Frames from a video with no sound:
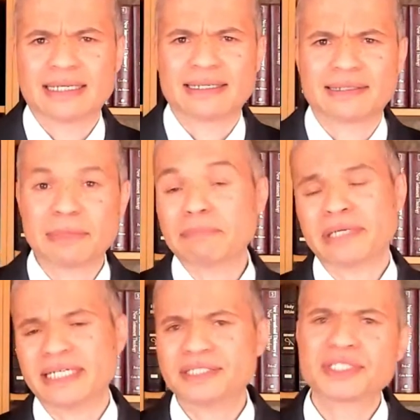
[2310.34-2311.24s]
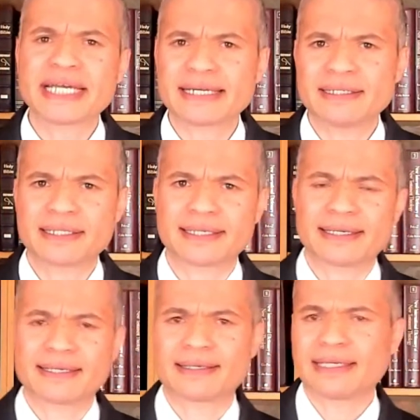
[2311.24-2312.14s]
Remember, he said,
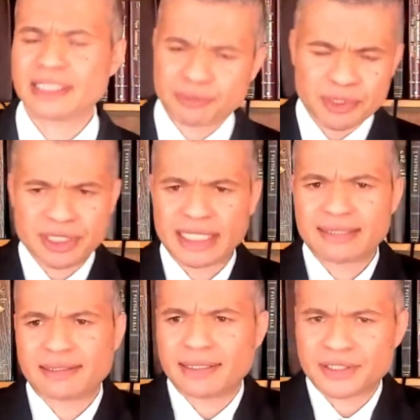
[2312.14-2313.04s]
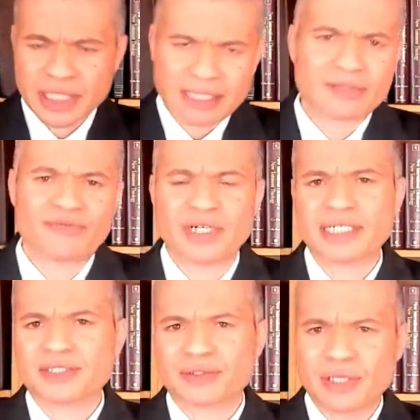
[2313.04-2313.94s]
let's present a
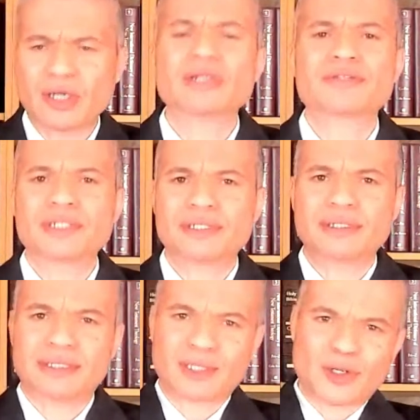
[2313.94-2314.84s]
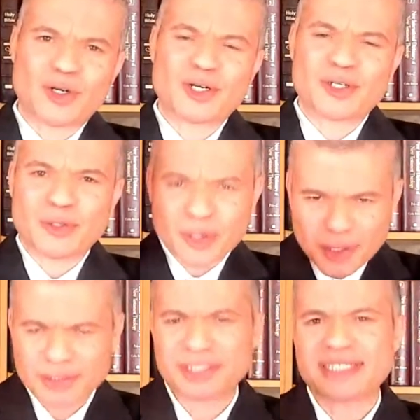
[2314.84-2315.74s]
sacrifice on the altar, and the God who
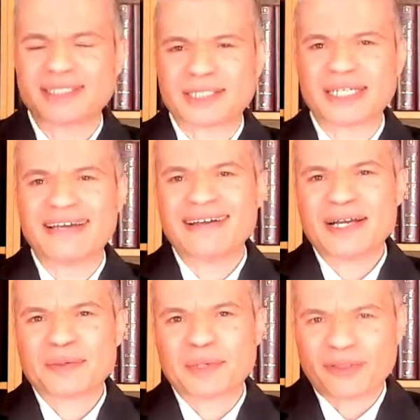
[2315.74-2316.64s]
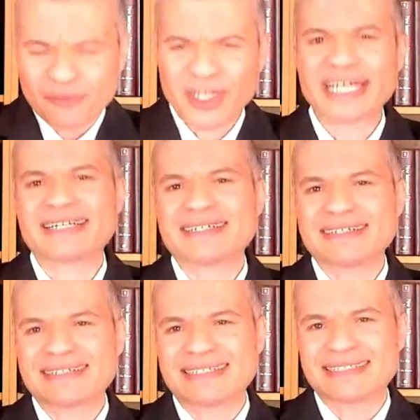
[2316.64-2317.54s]
answers with
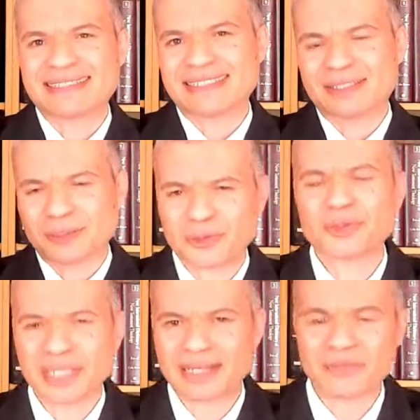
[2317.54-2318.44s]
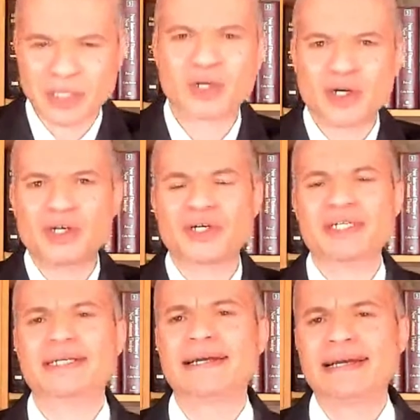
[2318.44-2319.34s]
fire is the true and living
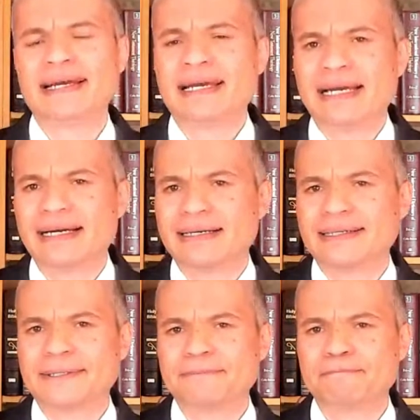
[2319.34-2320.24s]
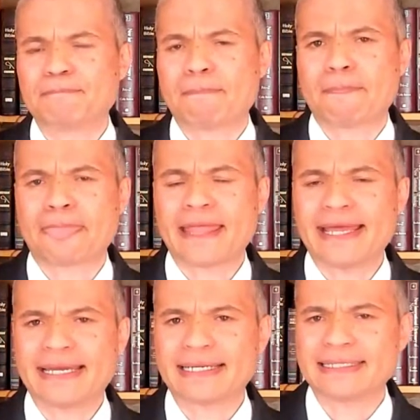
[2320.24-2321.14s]
God. And
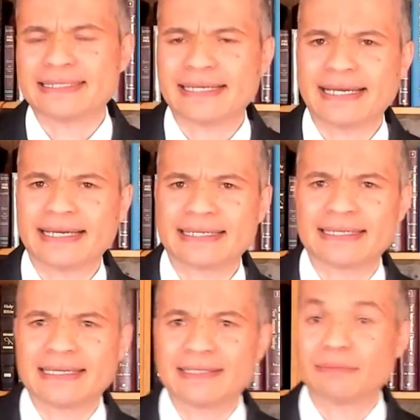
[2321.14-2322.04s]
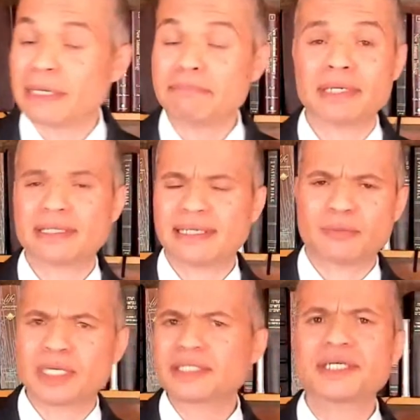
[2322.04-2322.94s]
remember,
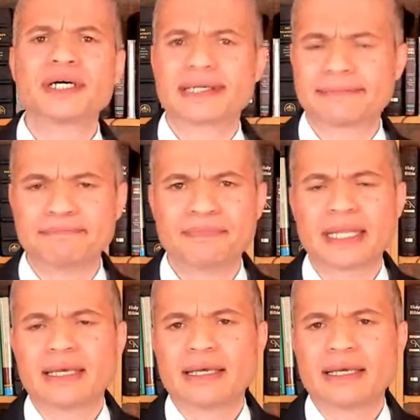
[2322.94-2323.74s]
at one time,